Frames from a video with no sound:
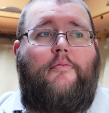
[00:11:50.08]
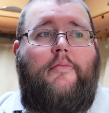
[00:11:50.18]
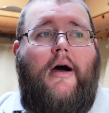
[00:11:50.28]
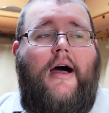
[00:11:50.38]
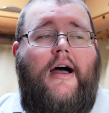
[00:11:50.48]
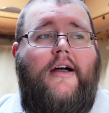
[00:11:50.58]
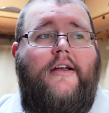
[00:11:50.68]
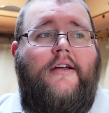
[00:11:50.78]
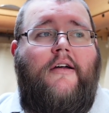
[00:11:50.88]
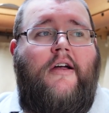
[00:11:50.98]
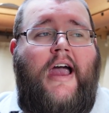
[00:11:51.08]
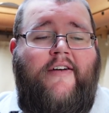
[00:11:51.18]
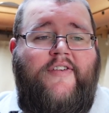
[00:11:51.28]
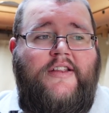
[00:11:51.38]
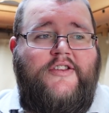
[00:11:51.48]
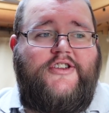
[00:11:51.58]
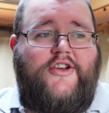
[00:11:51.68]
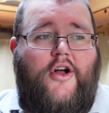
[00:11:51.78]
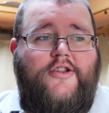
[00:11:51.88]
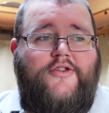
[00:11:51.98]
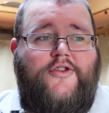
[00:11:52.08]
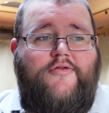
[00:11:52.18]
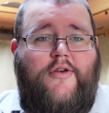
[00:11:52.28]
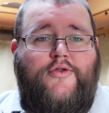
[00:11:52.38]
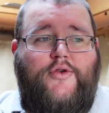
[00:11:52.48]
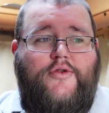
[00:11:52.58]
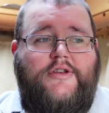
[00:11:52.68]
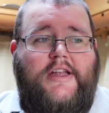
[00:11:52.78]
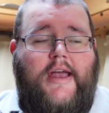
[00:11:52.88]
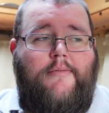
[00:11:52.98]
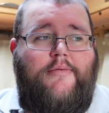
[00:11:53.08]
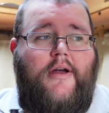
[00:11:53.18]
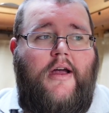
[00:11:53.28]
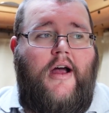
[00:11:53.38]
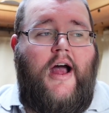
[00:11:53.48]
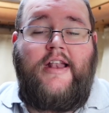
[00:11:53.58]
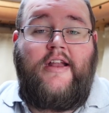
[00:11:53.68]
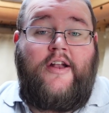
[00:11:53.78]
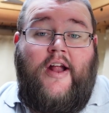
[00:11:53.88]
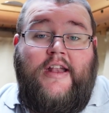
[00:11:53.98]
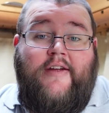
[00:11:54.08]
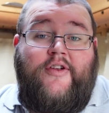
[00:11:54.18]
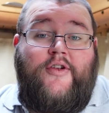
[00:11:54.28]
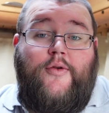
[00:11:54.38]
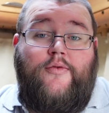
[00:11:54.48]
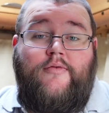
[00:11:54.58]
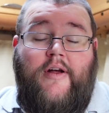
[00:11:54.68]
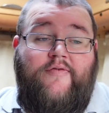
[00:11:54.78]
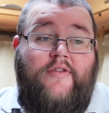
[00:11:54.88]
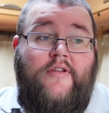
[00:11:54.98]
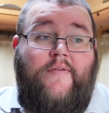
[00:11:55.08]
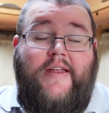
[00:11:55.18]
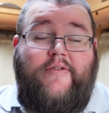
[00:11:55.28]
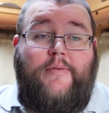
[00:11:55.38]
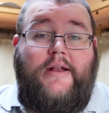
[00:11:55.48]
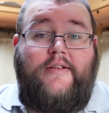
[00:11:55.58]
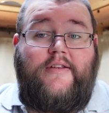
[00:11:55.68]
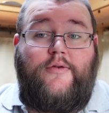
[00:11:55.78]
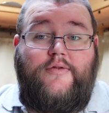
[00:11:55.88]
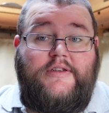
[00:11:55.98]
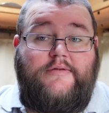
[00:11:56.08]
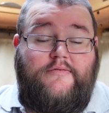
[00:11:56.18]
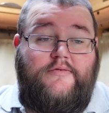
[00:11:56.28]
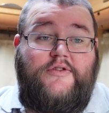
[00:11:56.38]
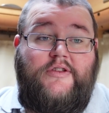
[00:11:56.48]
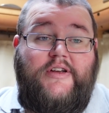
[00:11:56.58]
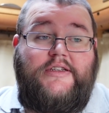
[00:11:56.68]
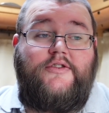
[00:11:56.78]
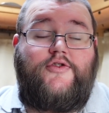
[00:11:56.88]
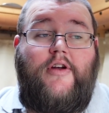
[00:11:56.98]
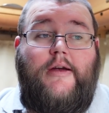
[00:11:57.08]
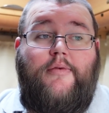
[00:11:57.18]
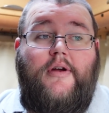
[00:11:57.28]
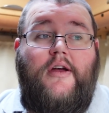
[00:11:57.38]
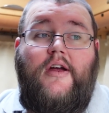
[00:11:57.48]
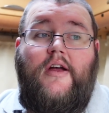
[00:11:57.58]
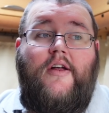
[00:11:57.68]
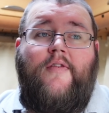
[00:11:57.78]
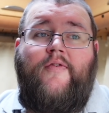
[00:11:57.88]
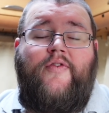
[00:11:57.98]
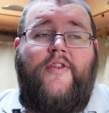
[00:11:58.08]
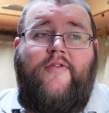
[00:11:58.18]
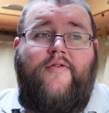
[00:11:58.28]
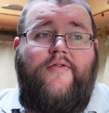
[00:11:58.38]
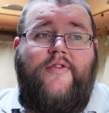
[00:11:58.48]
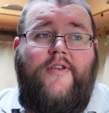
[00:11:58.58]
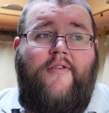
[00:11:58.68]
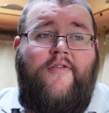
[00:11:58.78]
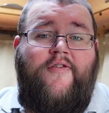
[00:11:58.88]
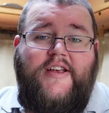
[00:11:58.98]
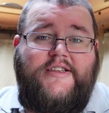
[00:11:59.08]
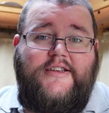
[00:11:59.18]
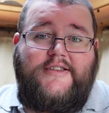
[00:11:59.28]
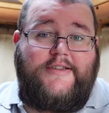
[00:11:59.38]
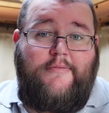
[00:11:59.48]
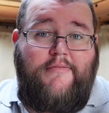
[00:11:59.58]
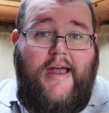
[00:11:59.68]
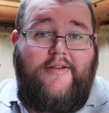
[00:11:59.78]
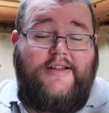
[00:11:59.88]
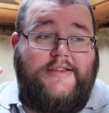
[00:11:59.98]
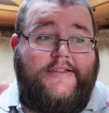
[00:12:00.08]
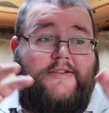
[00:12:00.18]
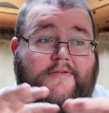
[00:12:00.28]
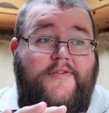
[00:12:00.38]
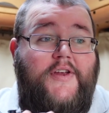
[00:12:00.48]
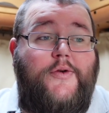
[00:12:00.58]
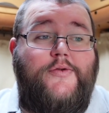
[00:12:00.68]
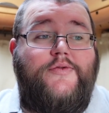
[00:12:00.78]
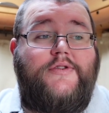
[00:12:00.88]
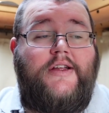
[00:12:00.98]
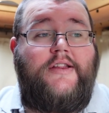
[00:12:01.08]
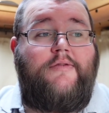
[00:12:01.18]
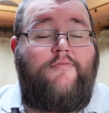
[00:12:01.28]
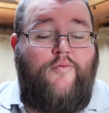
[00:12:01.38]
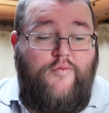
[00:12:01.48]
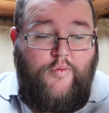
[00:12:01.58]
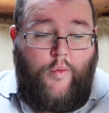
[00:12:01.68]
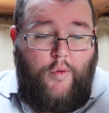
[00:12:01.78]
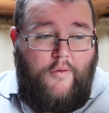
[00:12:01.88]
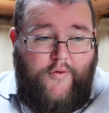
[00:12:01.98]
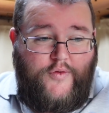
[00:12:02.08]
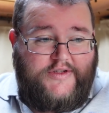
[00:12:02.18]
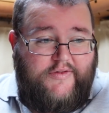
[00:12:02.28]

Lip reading: But having Scotland on your own doorstep, I never knew. I've never been until this recent trip. The vistas and the mountains and the views and the waterfalls